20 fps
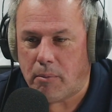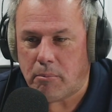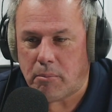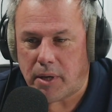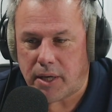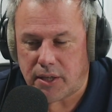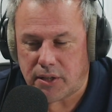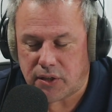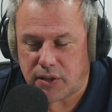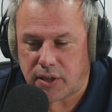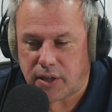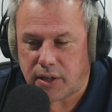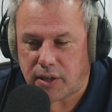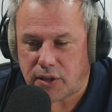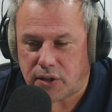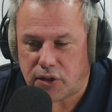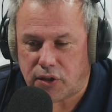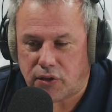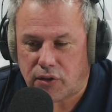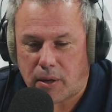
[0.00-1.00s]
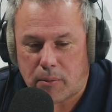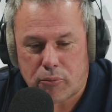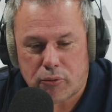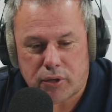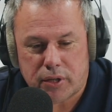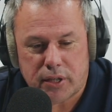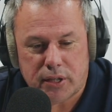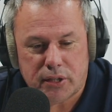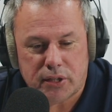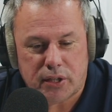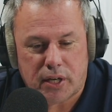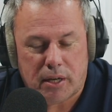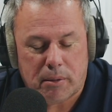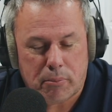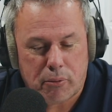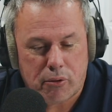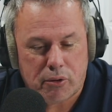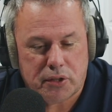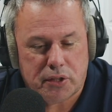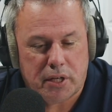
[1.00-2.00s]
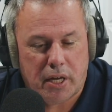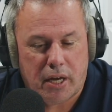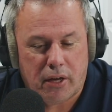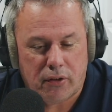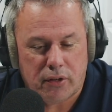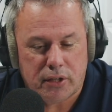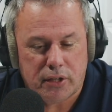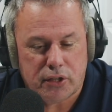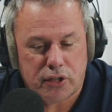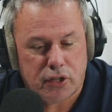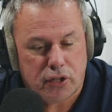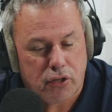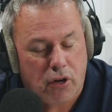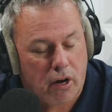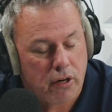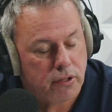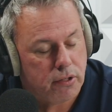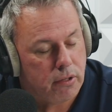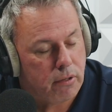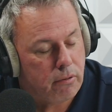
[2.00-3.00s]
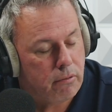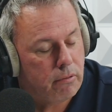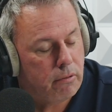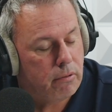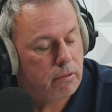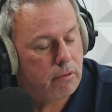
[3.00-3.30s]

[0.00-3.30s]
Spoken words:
amazing celebrities and personalities to talk to you?